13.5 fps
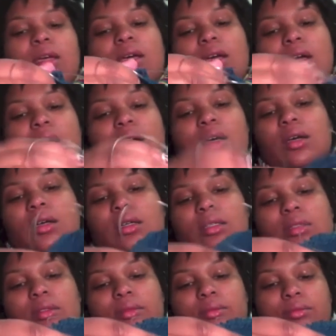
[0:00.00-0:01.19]
But
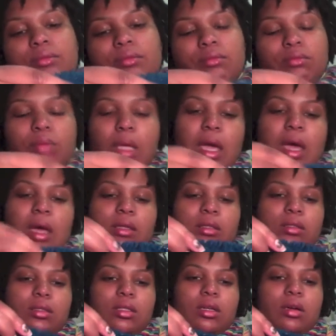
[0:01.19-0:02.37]
yeah,
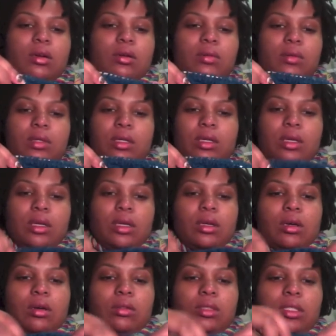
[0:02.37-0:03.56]
so
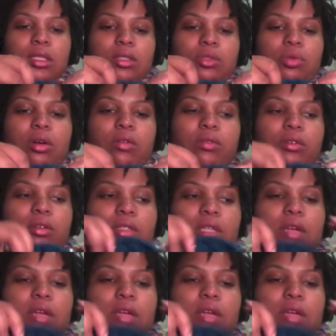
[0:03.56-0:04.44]
only done 12 rows.